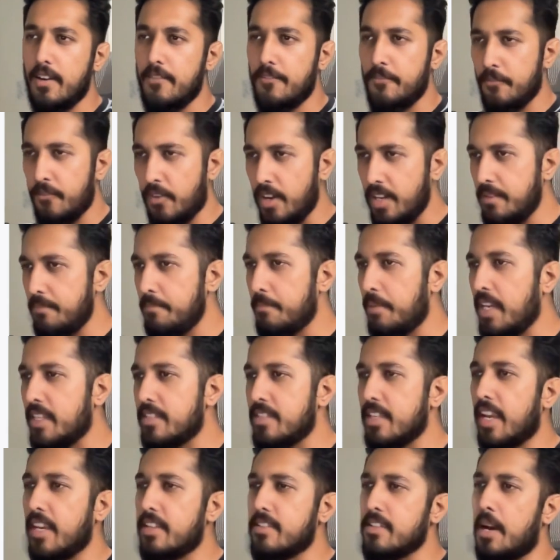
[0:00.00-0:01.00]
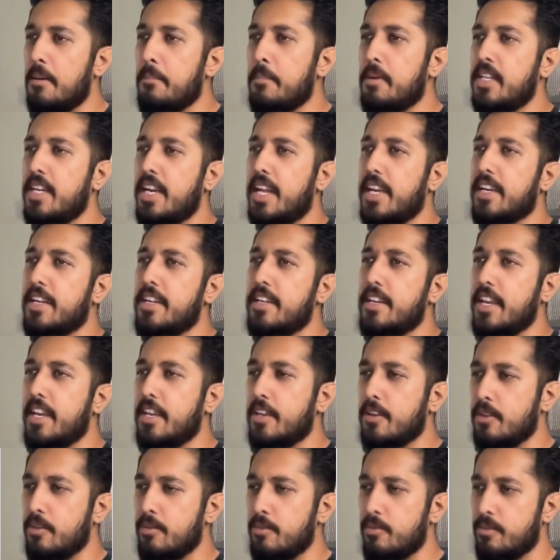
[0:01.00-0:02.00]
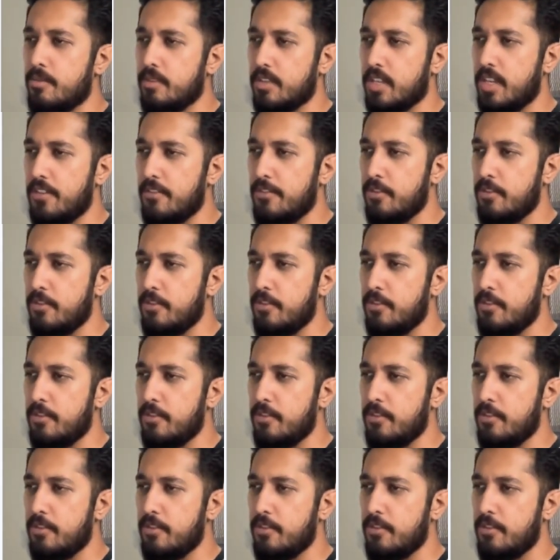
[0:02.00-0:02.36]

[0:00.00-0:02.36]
One basic example that I can give